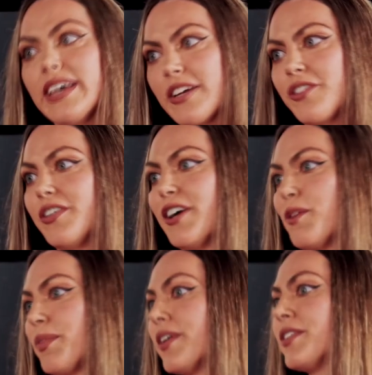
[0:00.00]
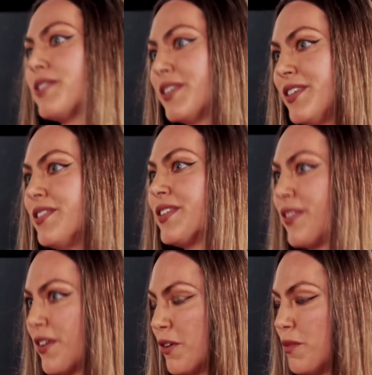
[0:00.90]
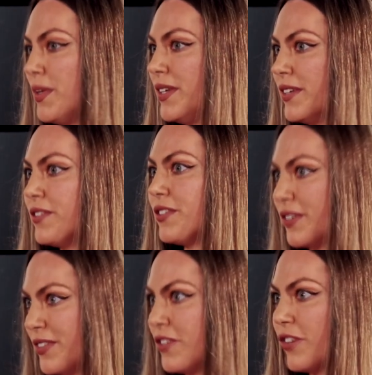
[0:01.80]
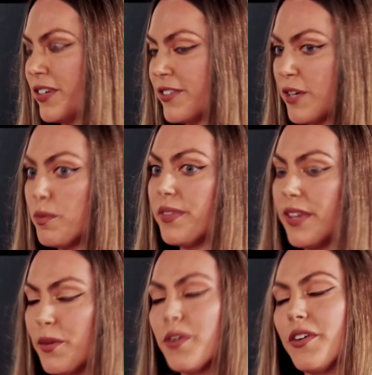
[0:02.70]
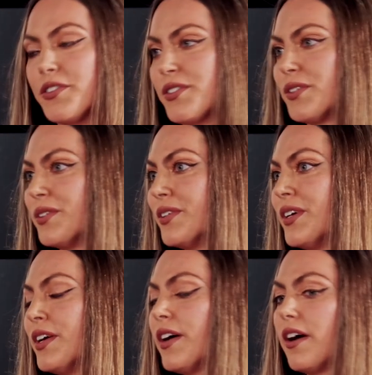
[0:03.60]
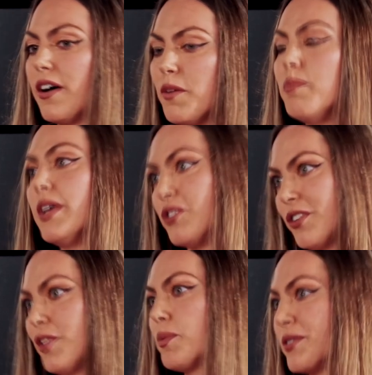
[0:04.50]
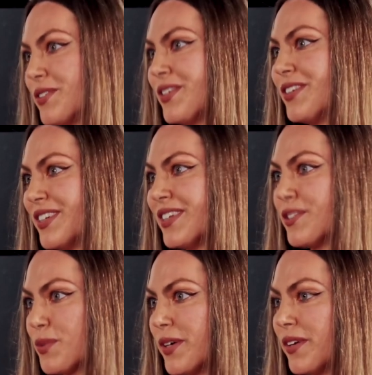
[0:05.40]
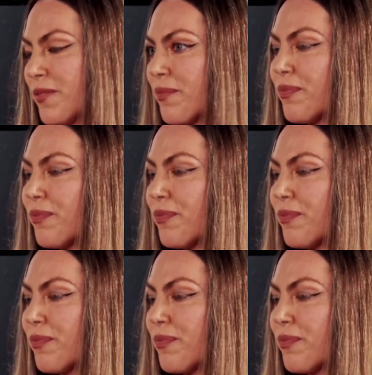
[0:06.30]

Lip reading: actually help the Assyrians and the Armenians during the genocide, but they were also majorly persecuted as well.